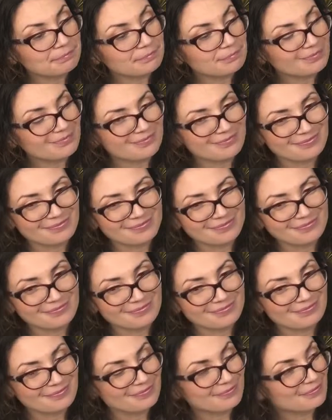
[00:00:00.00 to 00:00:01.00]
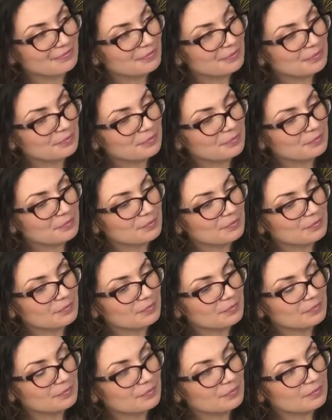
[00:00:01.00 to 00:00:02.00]

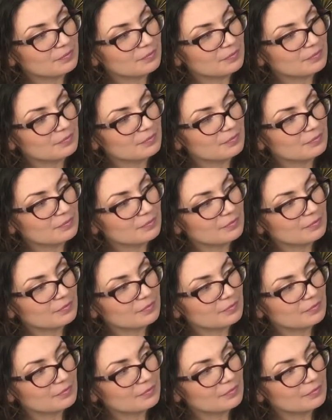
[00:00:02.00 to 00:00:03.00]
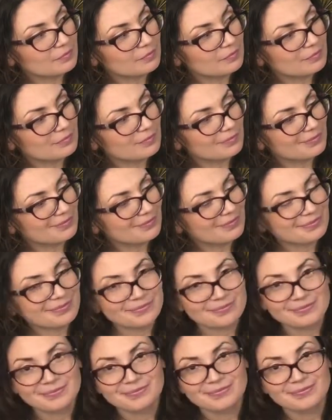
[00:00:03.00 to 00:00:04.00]

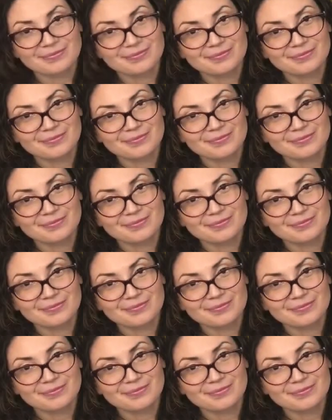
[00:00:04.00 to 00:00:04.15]
This person isn't speaking.